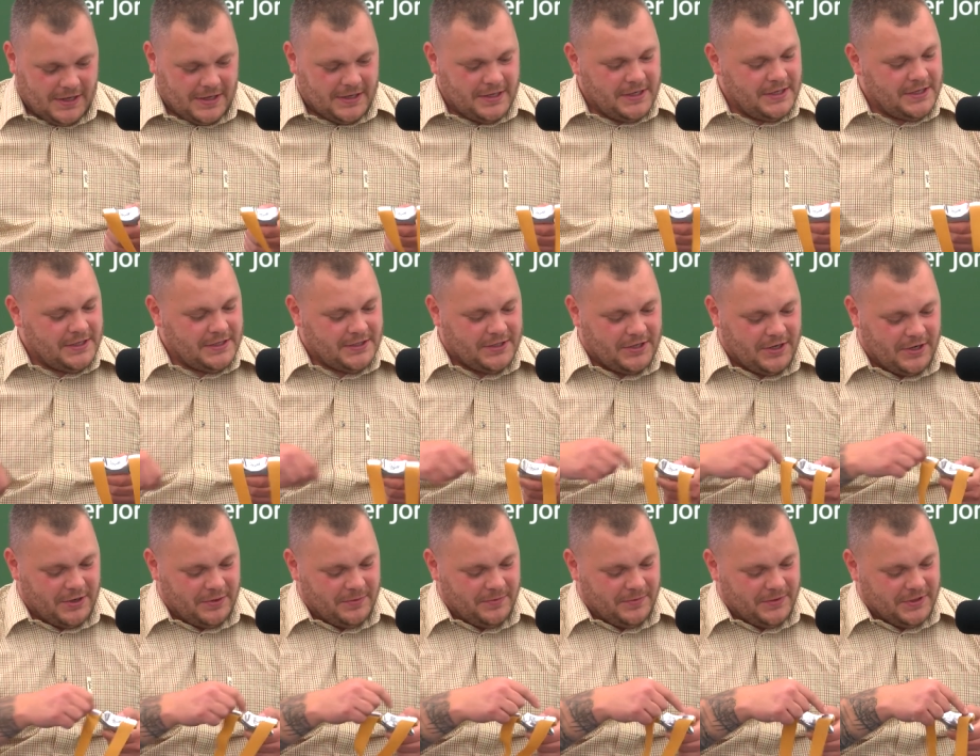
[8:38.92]
That is
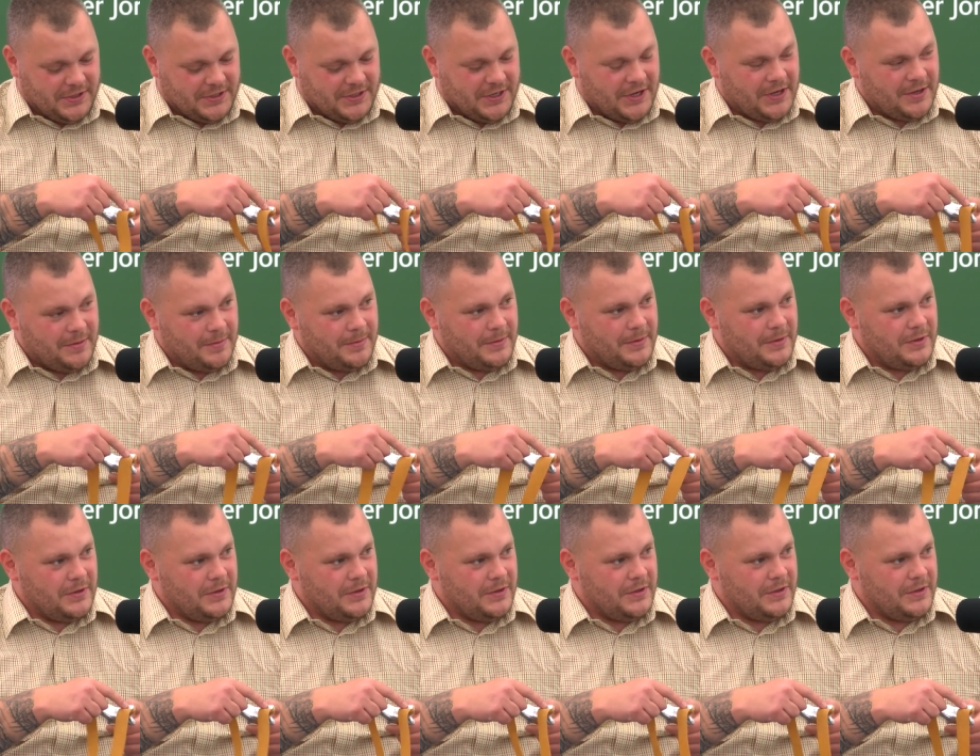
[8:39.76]
over the top.
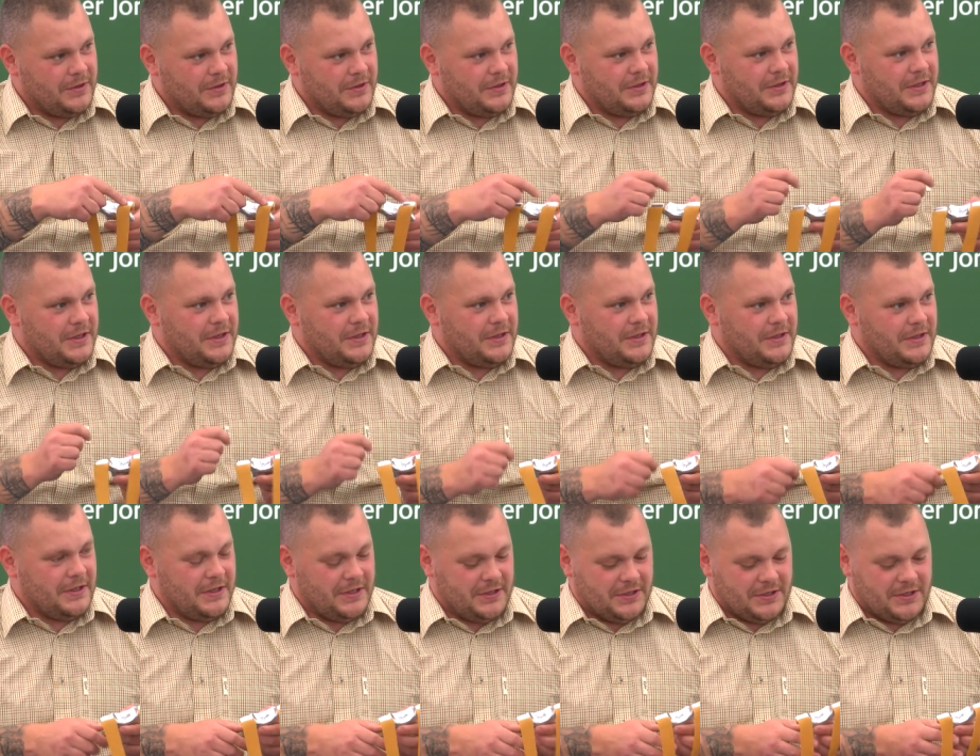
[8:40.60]

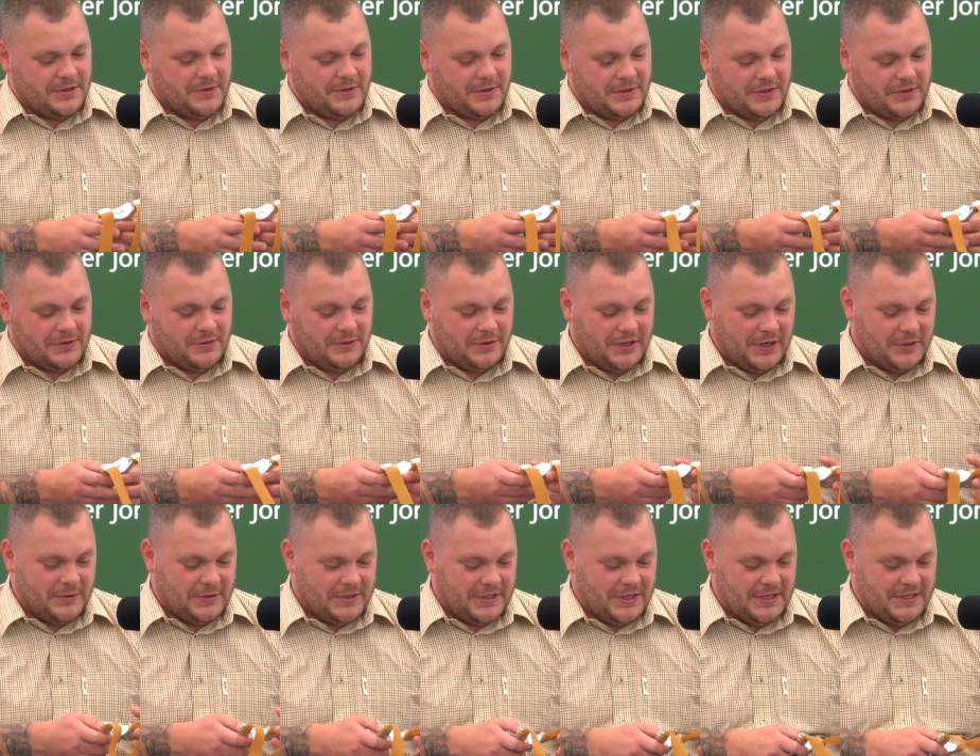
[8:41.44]
OTT. So it's called
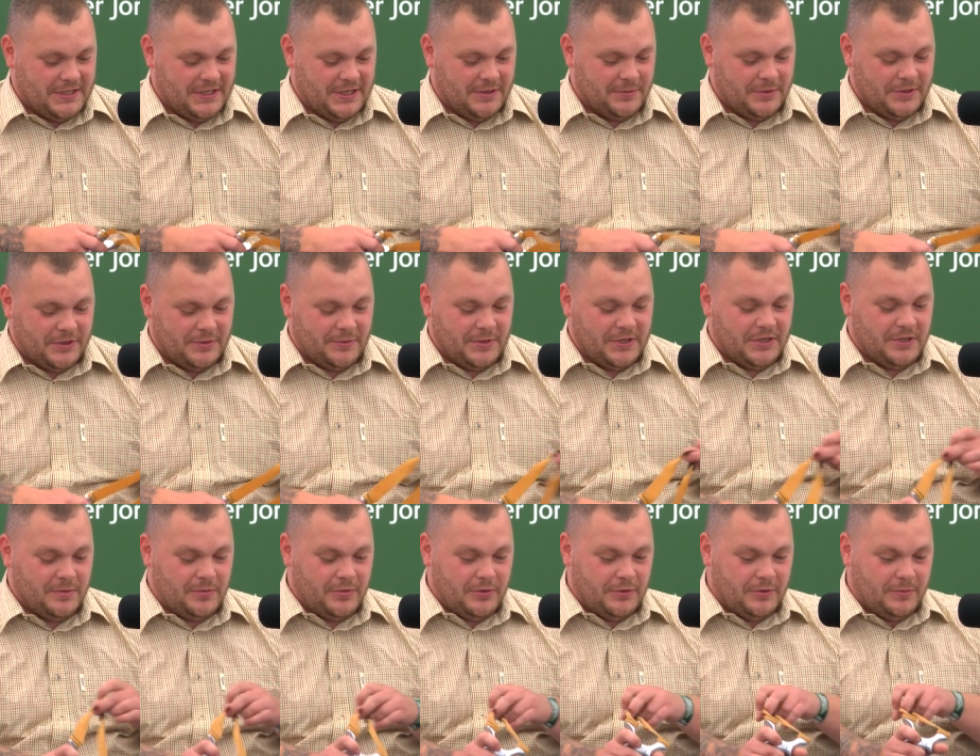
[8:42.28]
OTT, which when
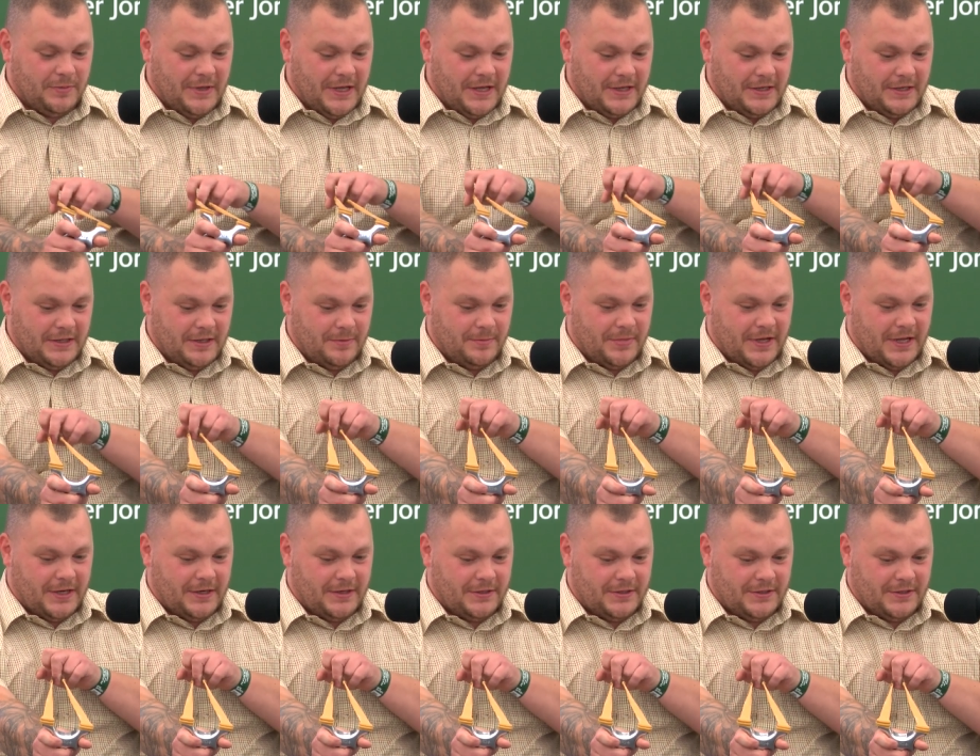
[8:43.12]
you pull back, the
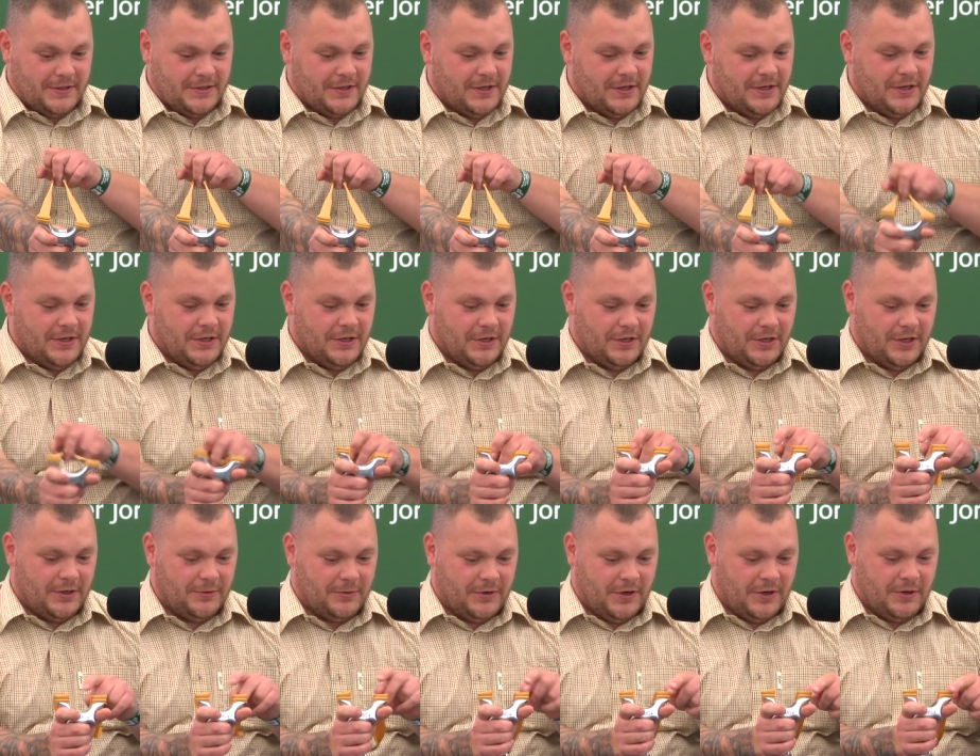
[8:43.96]
bands
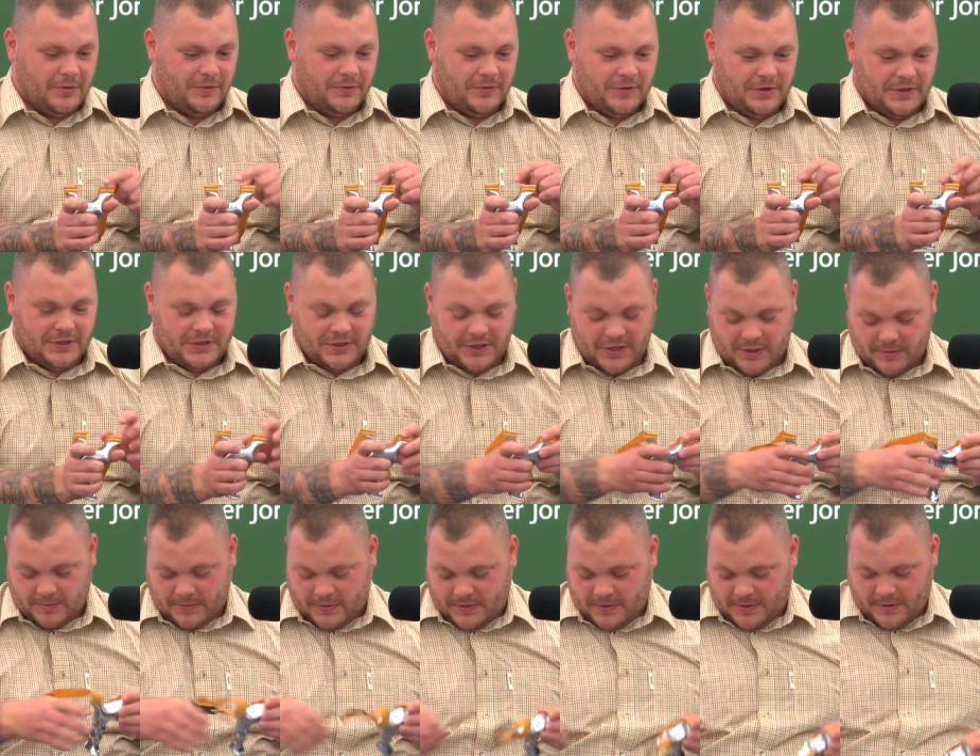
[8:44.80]
go over the
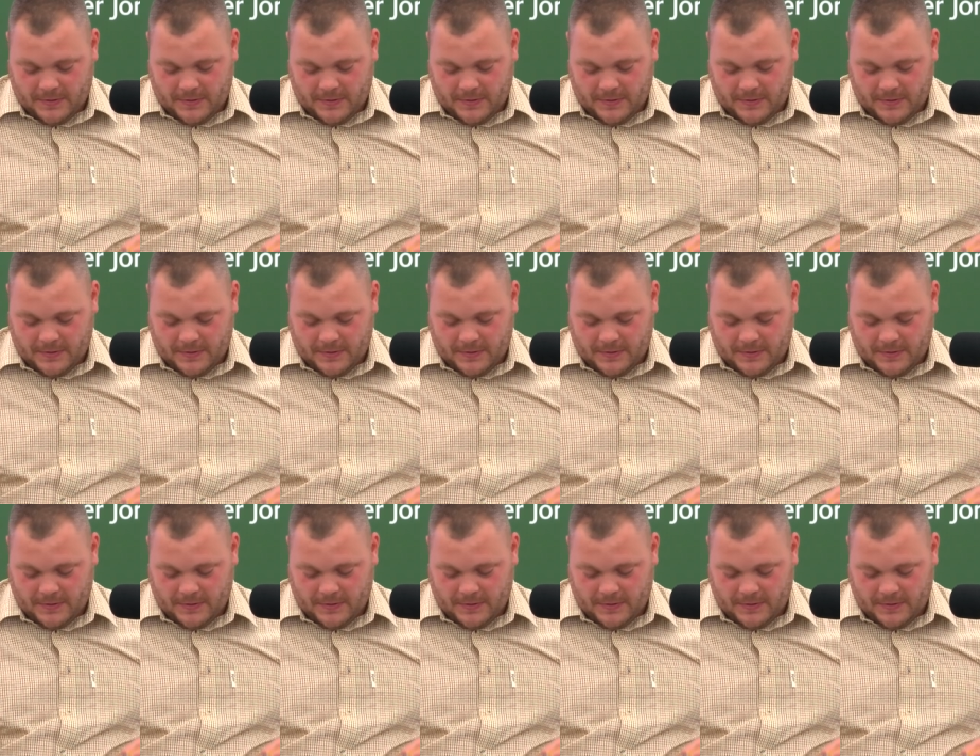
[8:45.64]
top.